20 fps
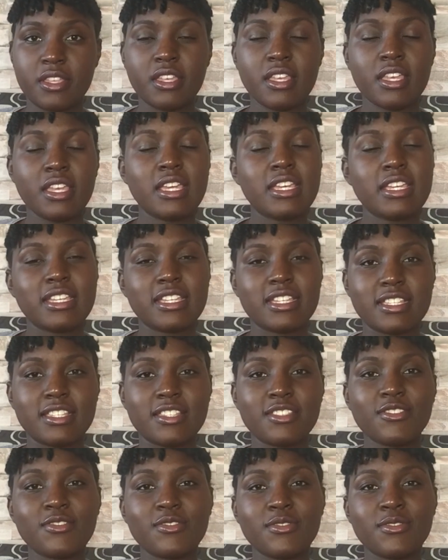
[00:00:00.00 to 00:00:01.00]
Yes,
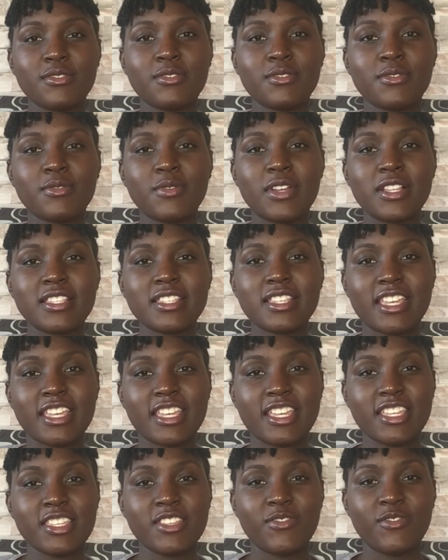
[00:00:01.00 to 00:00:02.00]
so once again,
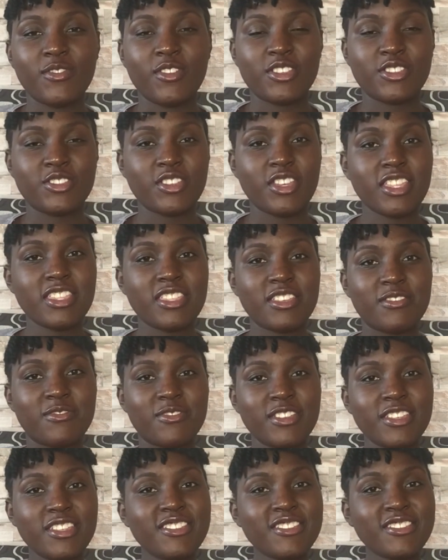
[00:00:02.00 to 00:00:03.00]
if you enjoyed the
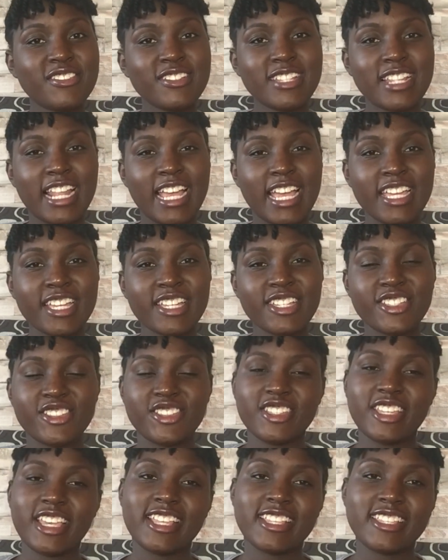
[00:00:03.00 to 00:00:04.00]
video, like, share,
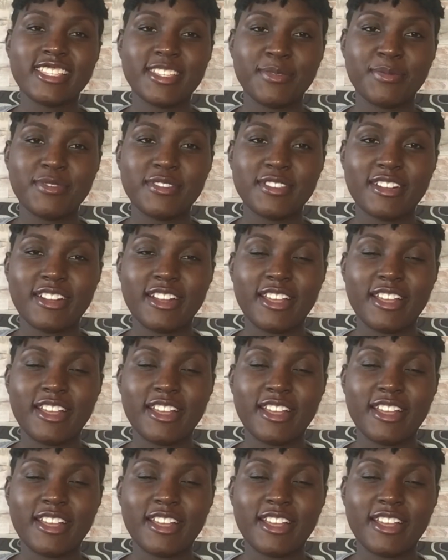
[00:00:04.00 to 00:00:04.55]
and subscribe.